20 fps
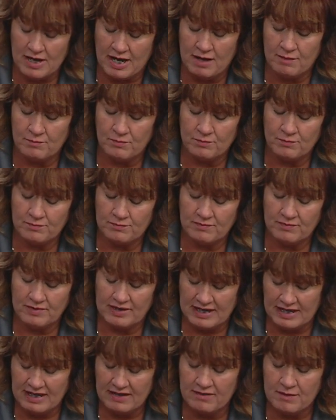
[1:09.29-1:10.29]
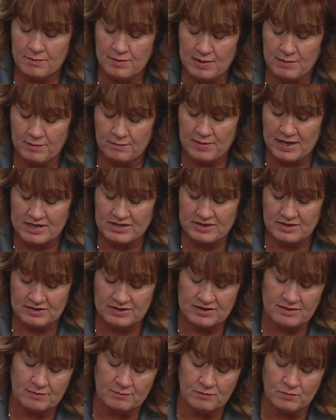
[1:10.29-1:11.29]
Um, getting the
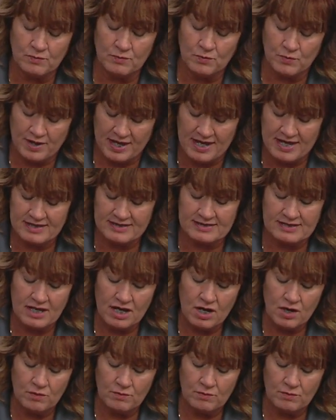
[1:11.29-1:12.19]
patients some wigs.